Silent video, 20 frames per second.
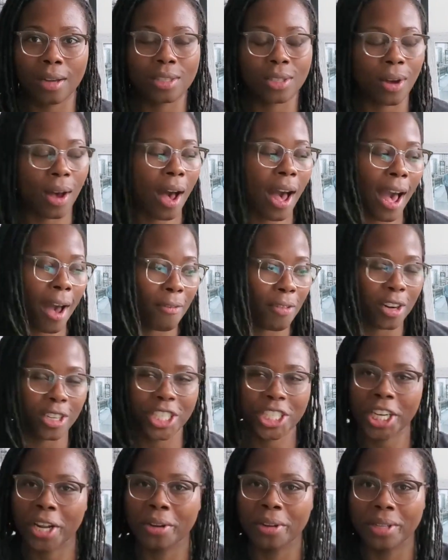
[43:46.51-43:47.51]
So I'll have her
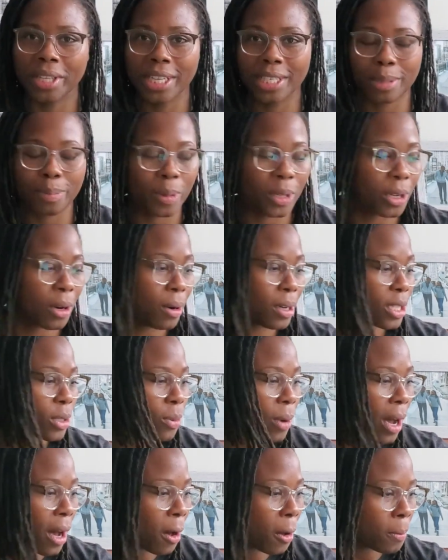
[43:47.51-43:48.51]
channel linked below as
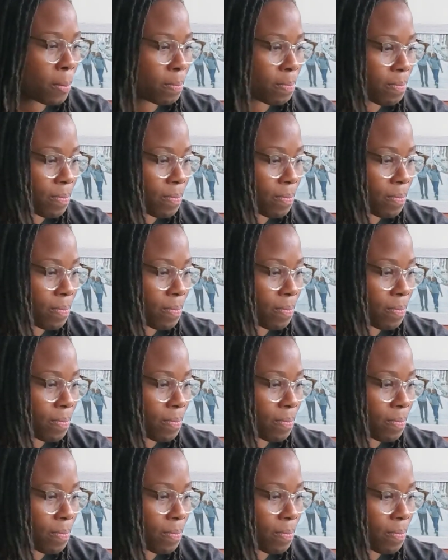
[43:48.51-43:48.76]
well.